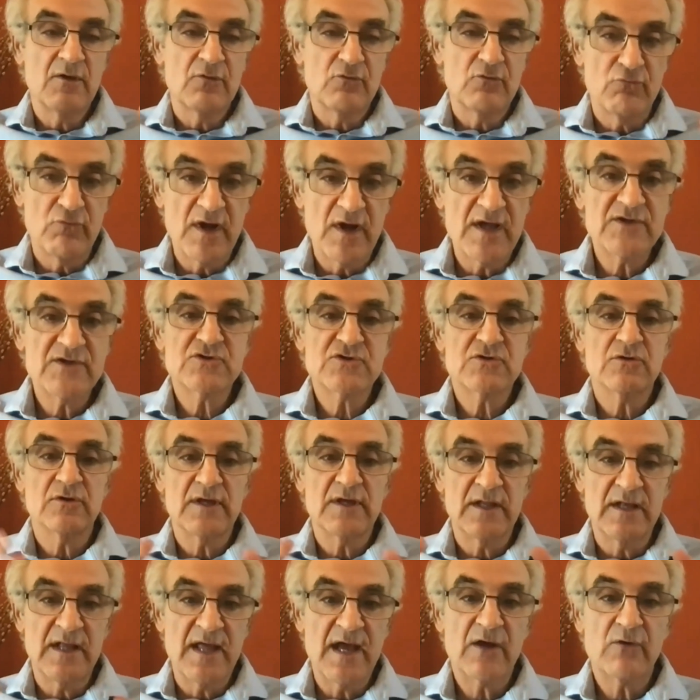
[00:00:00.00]
racial
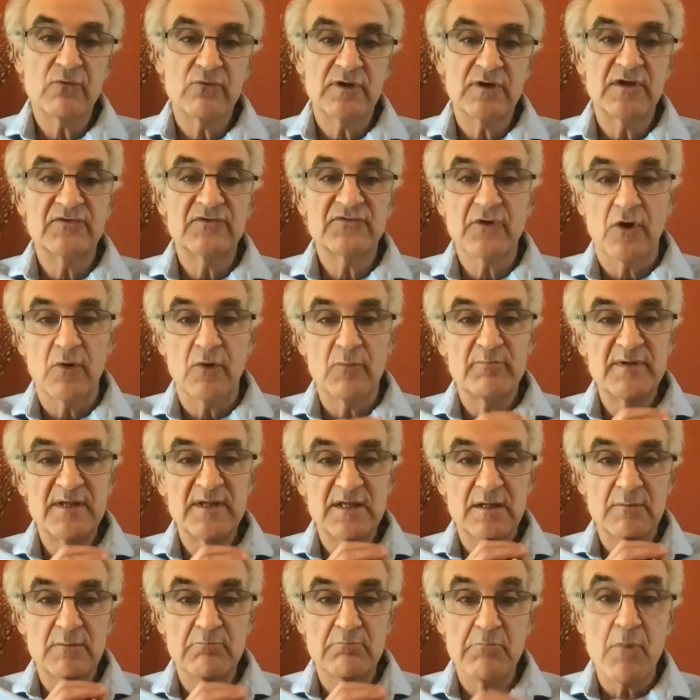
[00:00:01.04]
inequities are
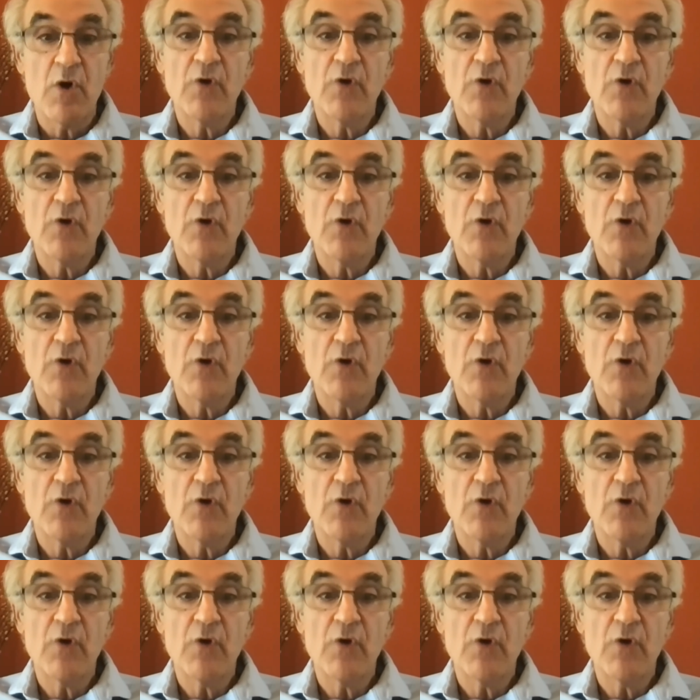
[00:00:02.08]
being